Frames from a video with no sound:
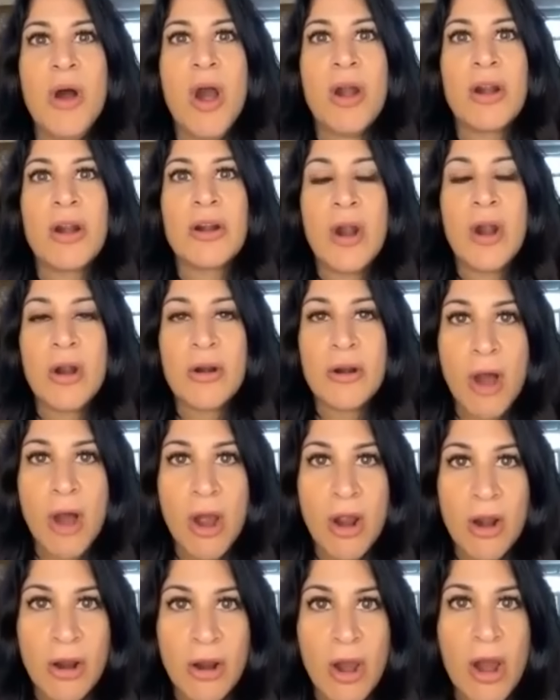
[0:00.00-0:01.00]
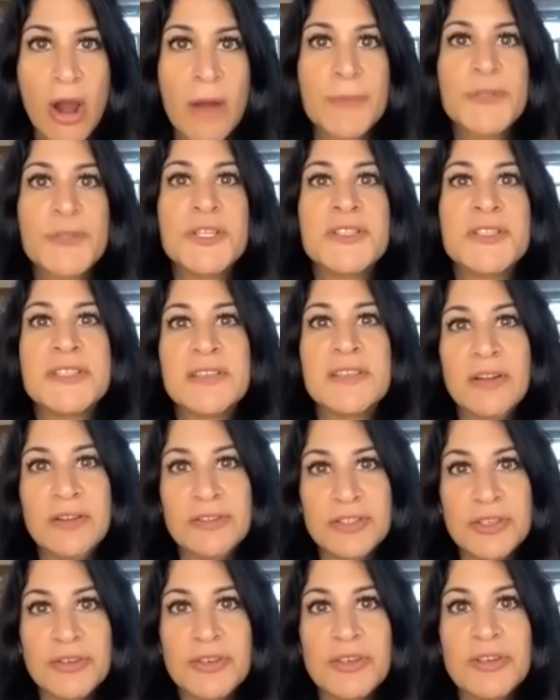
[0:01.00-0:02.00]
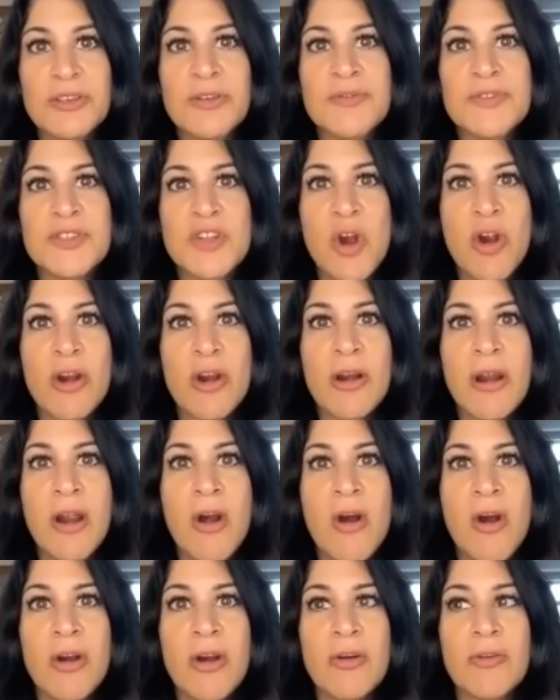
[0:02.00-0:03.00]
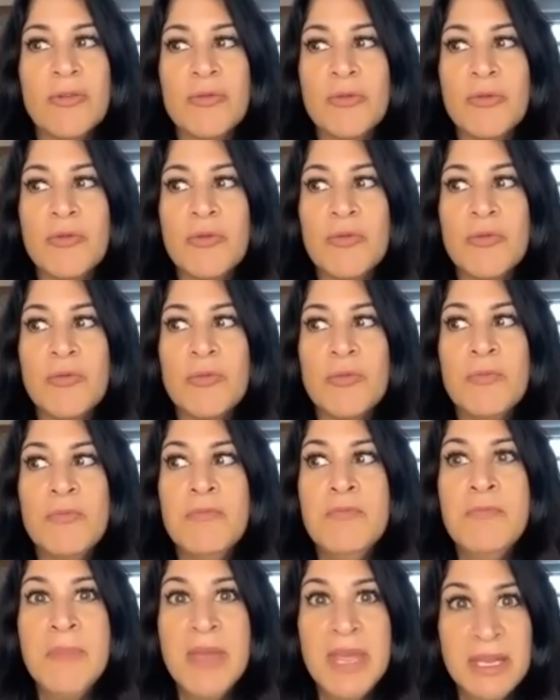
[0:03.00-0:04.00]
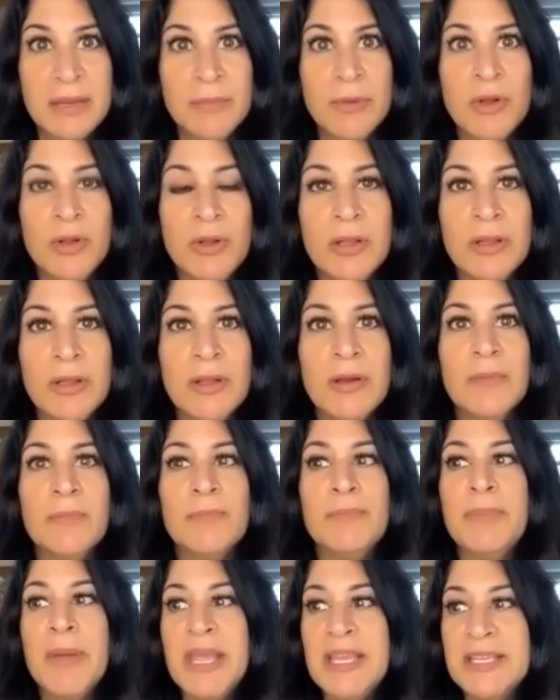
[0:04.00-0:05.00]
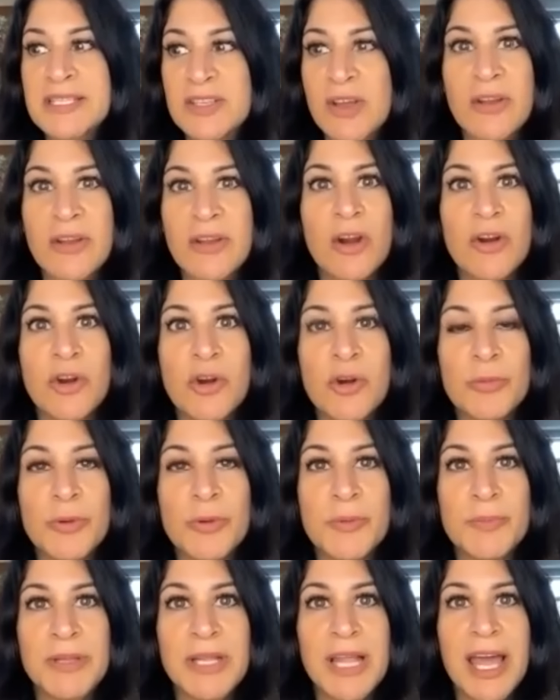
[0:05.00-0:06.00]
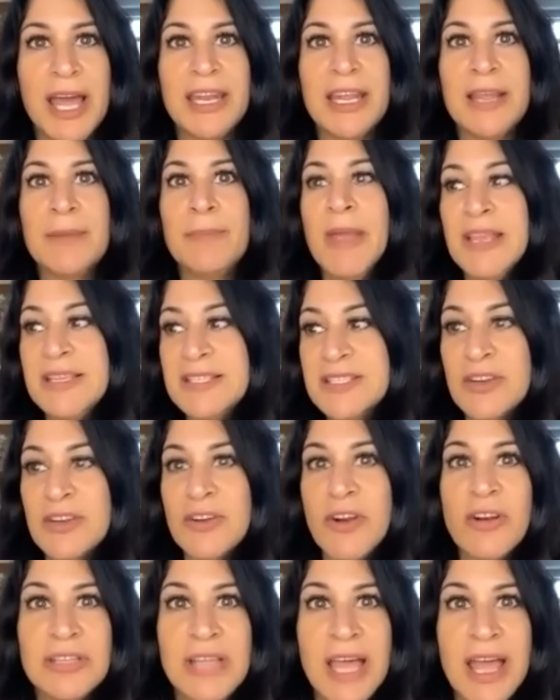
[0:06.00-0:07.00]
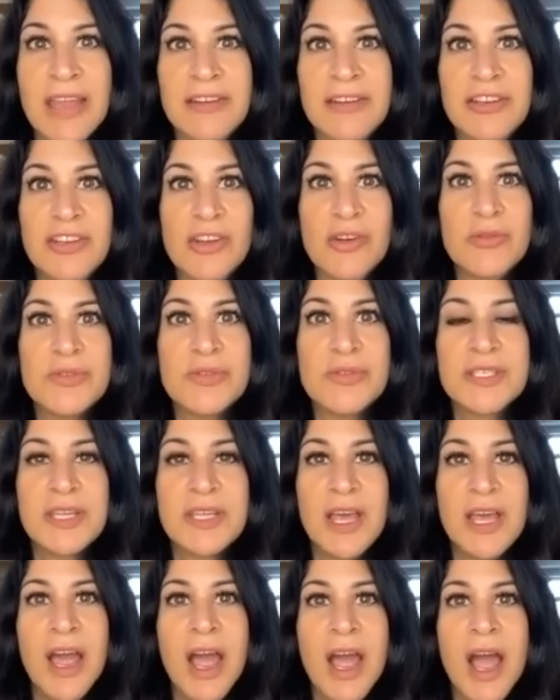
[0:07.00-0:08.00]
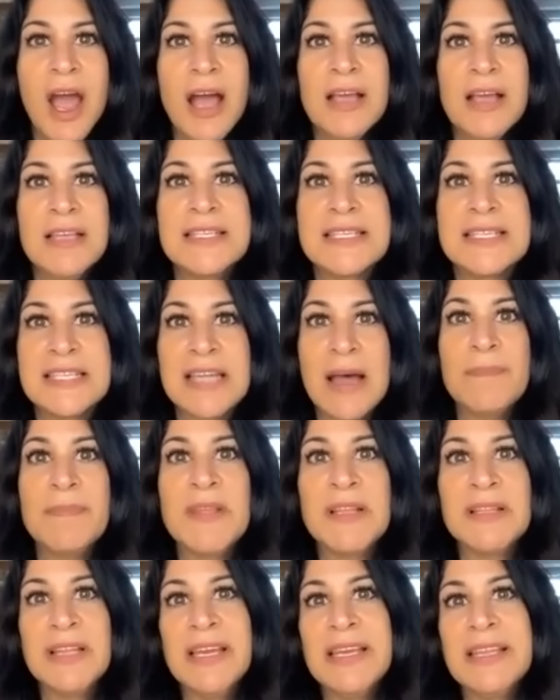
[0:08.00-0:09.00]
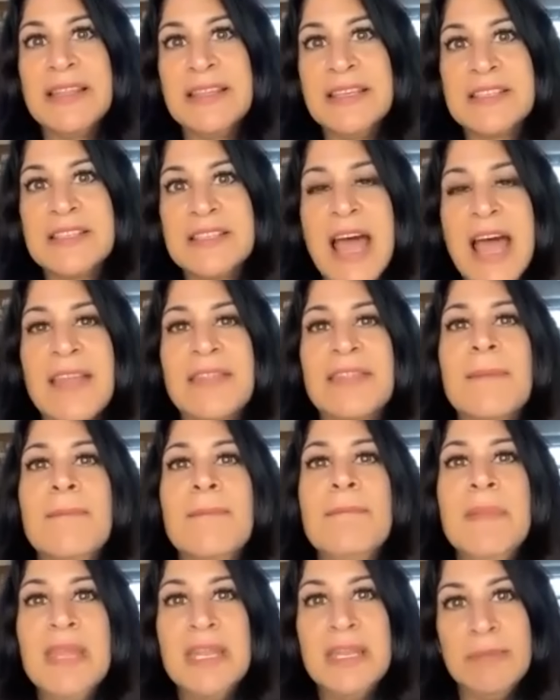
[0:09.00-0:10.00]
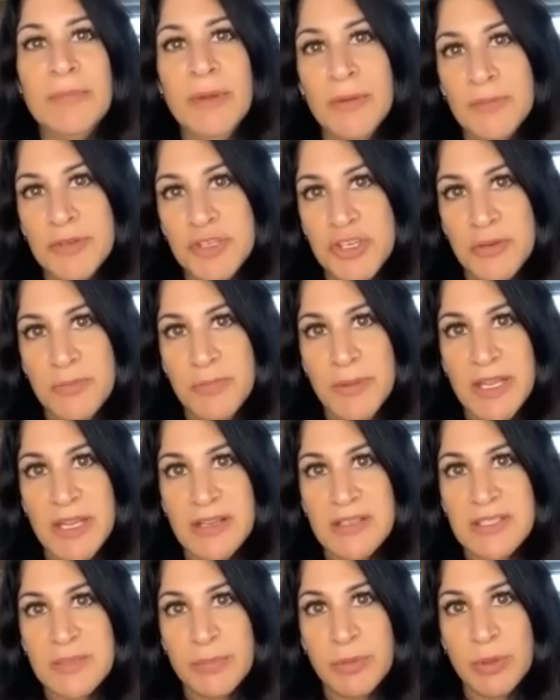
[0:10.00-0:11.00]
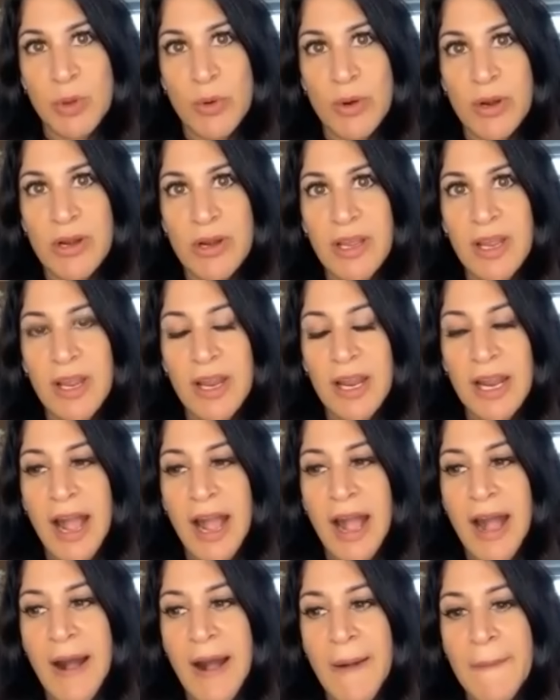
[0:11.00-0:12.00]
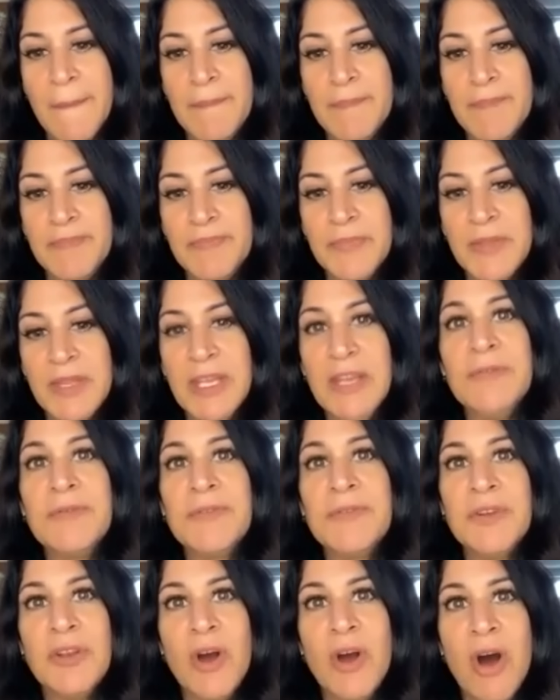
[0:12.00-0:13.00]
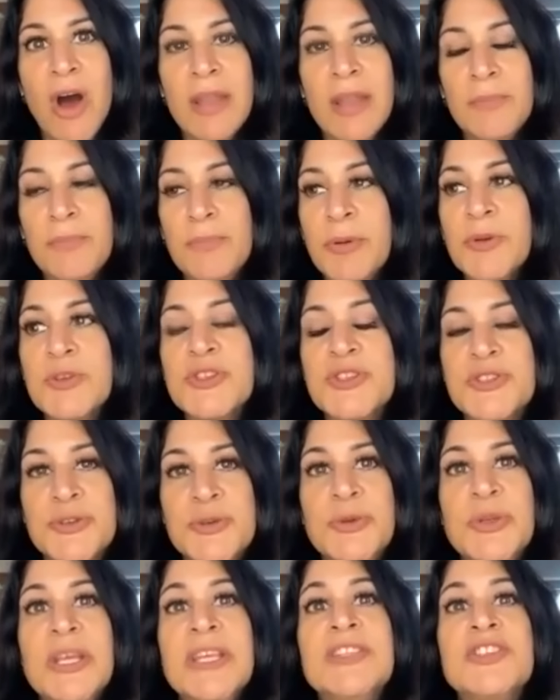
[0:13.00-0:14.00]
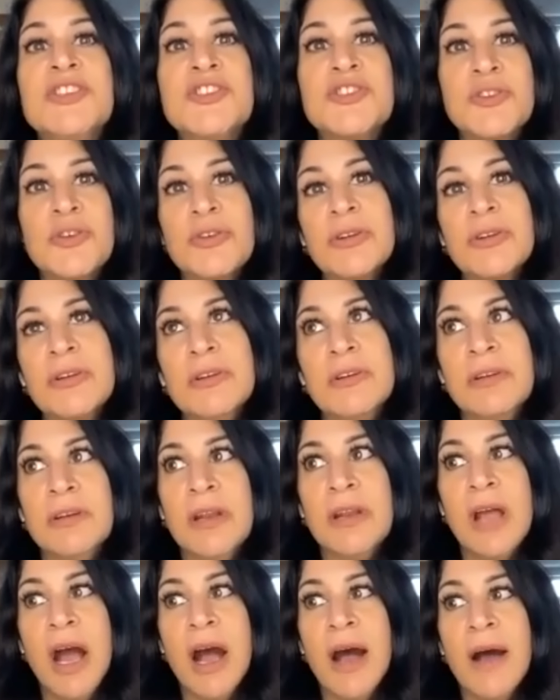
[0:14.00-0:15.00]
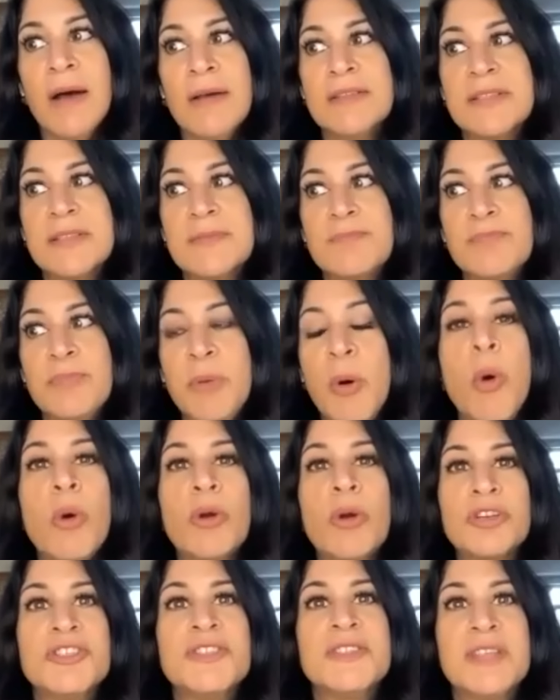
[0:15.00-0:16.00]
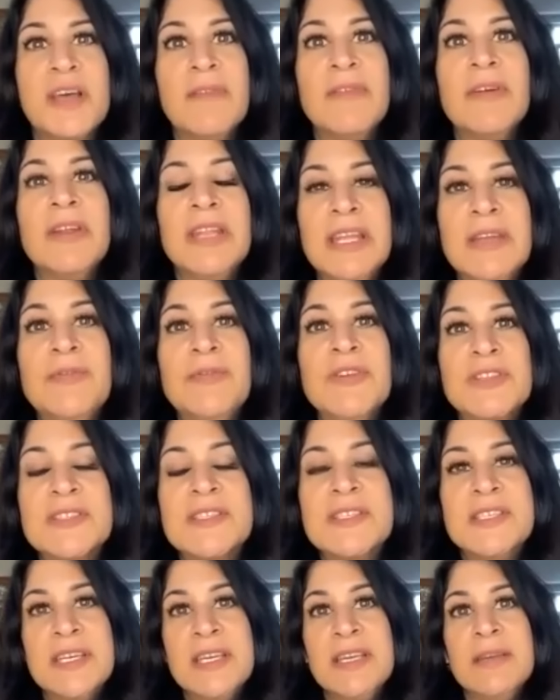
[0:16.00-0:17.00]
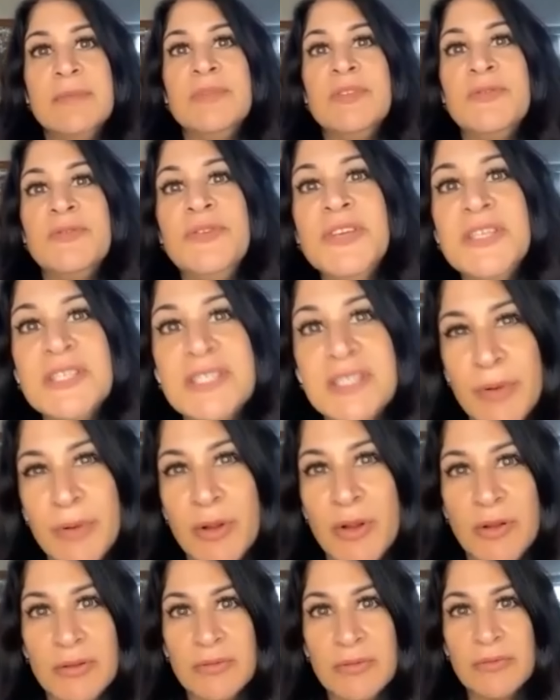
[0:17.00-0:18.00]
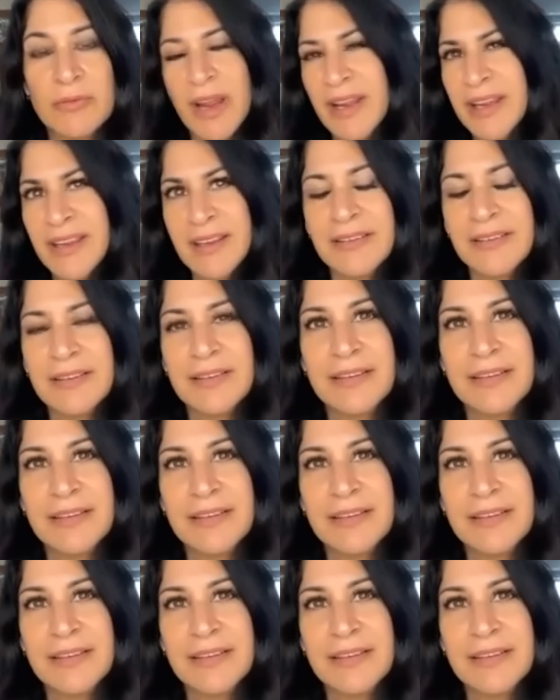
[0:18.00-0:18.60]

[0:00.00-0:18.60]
our our, our options and alternatives are are minimal based on our urban planning, based on our land use. Something like this, at the minimum, should be explored, um, if not pursued in certain uh, portions of it, if it's deemed feasible. Right?